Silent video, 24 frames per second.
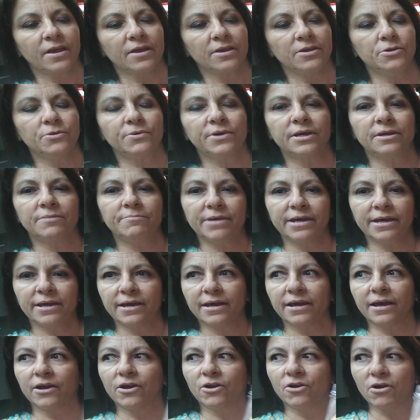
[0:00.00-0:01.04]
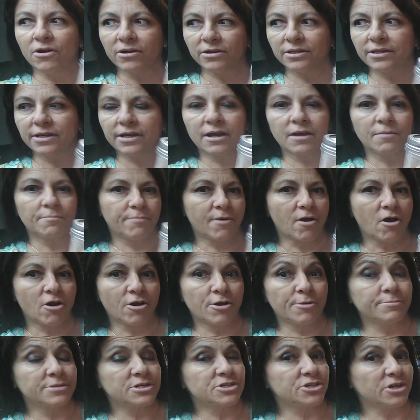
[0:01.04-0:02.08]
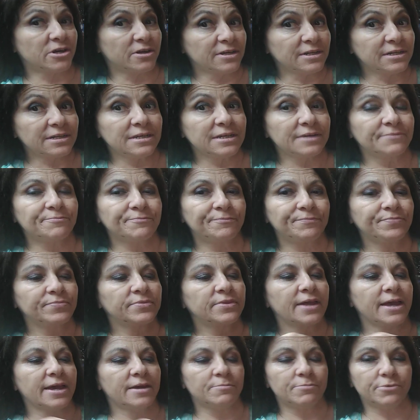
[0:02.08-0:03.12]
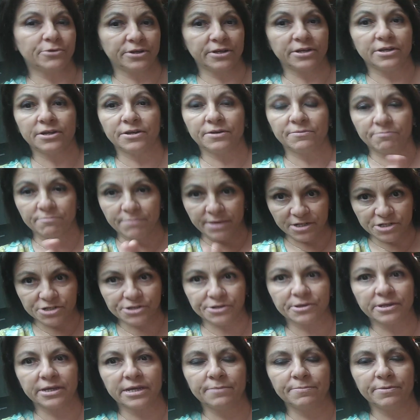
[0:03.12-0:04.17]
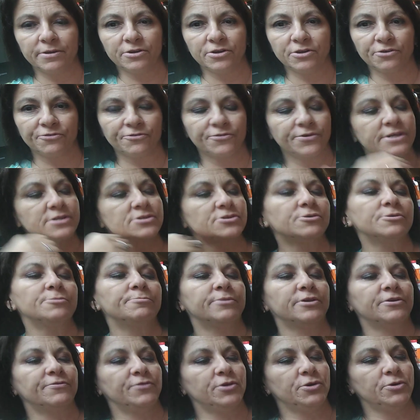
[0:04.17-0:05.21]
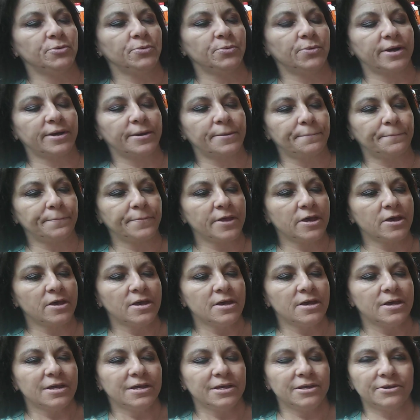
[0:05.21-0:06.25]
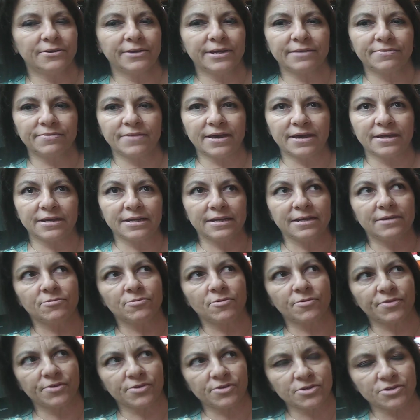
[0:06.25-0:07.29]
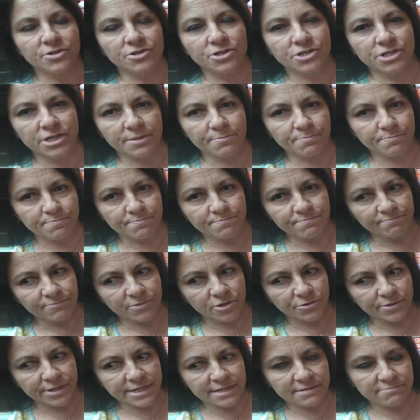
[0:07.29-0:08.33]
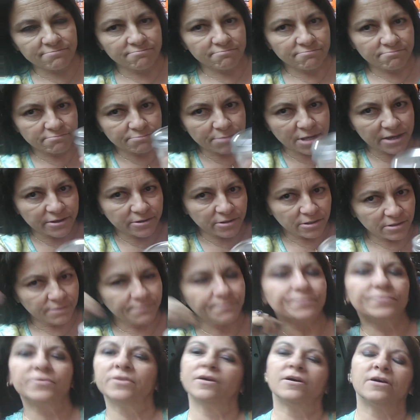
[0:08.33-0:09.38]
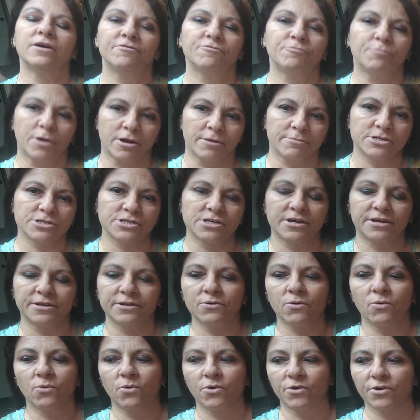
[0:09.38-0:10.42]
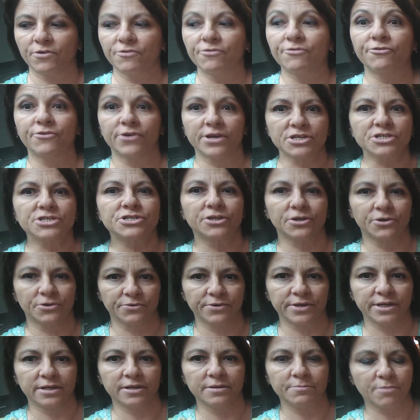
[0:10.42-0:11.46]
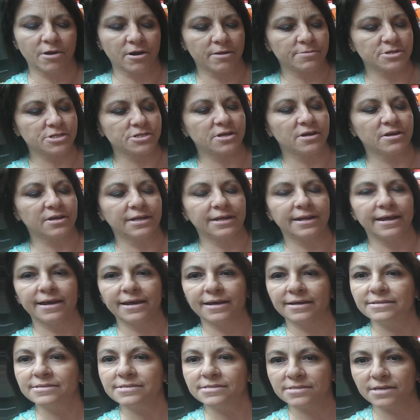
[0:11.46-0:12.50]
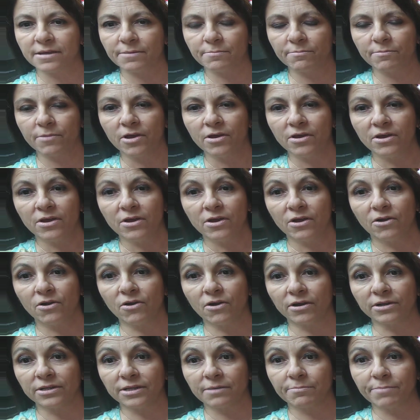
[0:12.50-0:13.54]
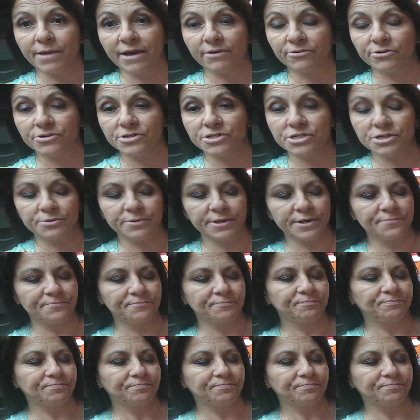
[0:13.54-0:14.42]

You can make garlic parmesan and put it in, make sure you keep it in your freezer. But if you, get that, either the cheap green bottle of Parmesan or fresh grated Parmesan, and add some garlic powder to it,